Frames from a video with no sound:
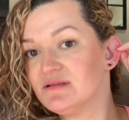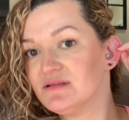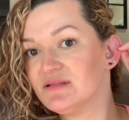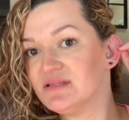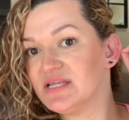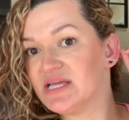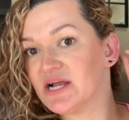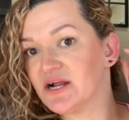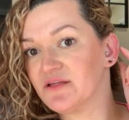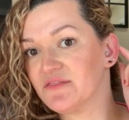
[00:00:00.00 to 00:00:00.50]

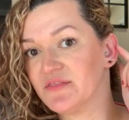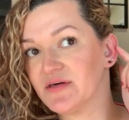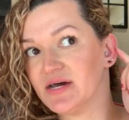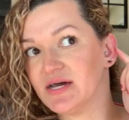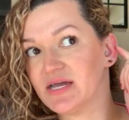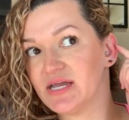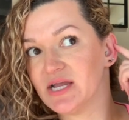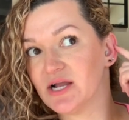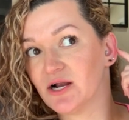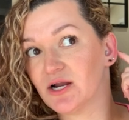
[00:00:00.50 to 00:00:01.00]
near
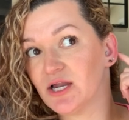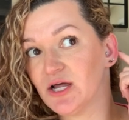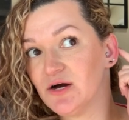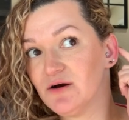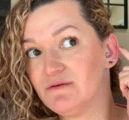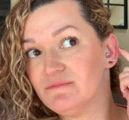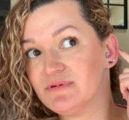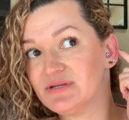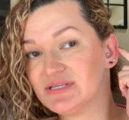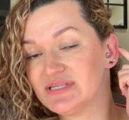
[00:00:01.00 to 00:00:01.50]
the
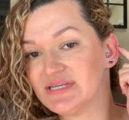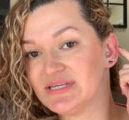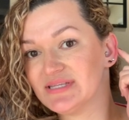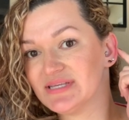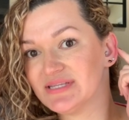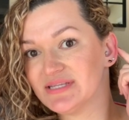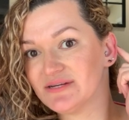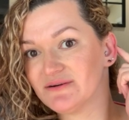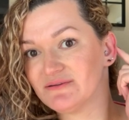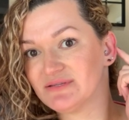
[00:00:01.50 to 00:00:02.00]
earlobe. You see
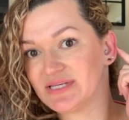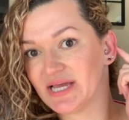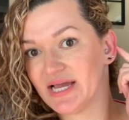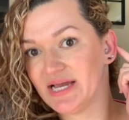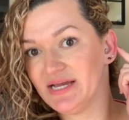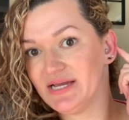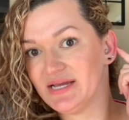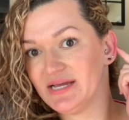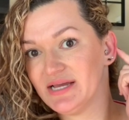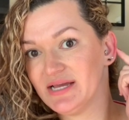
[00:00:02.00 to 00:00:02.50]
this little
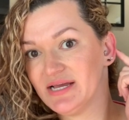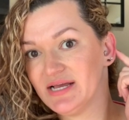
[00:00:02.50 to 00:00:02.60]
dent?